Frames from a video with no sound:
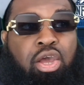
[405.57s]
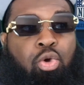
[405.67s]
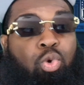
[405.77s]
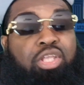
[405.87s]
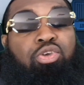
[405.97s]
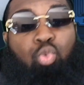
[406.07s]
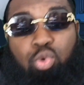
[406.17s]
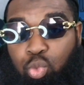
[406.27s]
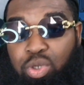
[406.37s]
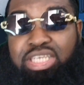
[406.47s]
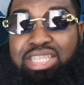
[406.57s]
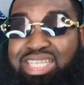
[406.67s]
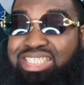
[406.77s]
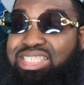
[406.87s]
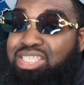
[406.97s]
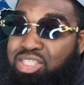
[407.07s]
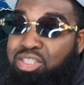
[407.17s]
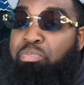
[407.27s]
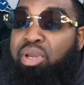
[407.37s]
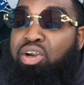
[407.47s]
When you listen to the
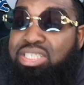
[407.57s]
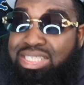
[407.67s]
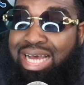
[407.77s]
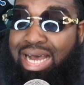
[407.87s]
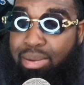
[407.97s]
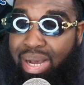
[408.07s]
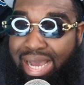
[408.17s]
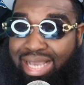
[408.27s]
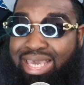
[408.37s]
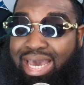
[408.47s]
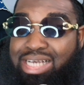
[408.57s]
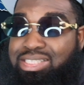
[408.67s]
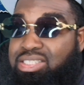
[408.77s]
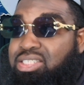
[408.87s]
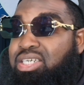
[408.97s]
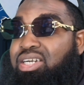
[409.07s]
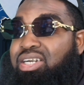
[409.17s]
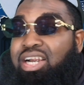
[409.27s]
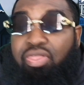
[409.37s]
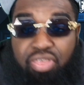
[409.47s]
Bears podcasts,
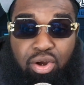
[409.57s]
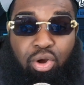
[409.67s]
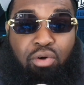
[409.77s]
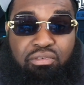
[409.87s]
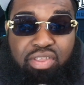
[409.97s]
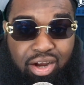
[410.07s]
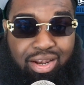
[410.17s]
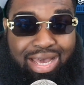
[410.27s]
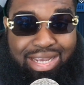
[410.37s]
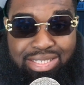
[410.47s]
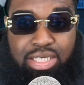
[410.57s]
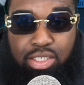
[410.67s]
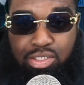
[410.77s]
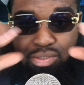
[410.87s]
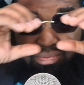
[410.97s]
they're over there like this.